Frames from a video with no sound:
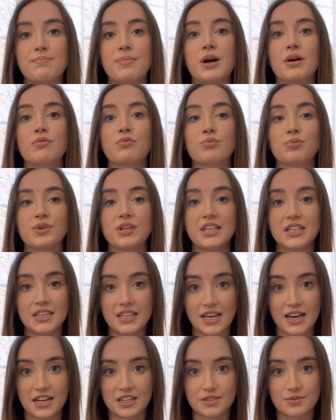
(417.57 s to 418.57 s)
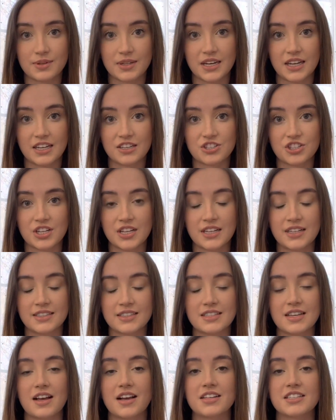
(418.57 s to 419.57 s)
but read the
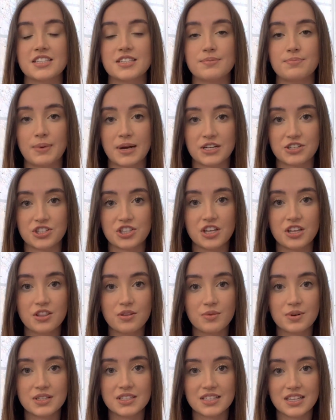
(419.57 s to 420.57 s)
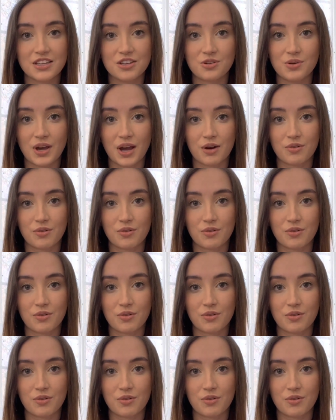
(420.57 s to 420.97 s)
explanations, especially on the ones that you get